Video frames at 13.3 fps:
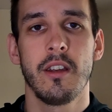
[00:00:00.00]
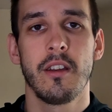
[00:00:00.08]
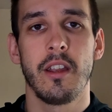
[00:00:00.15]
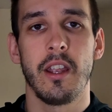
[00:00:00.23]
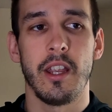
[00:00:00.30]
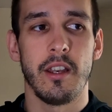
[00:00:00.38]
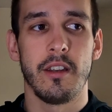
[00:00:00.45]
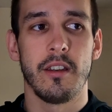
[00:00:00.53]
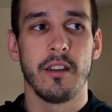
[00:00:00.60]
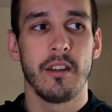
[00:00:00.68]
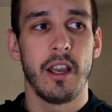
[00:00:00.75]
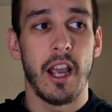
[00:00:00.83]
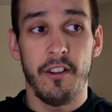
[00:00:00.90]

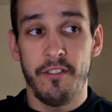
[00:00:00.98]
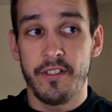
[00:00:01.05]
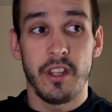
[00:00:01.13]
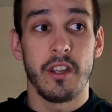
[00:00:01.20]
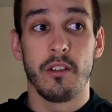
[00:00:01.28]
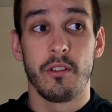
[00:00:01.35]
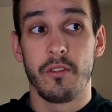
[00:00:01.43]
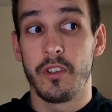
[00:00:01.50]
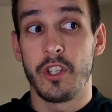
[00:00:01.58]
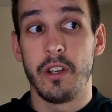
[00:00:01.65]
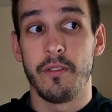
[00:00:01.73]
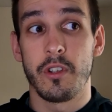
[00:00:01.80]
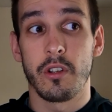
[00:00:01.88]
in after you've
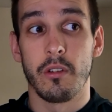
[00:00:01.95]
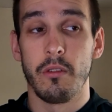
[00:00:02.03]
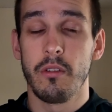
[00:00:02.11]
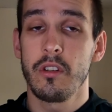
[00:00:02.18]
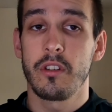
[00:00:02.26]
achieved your goal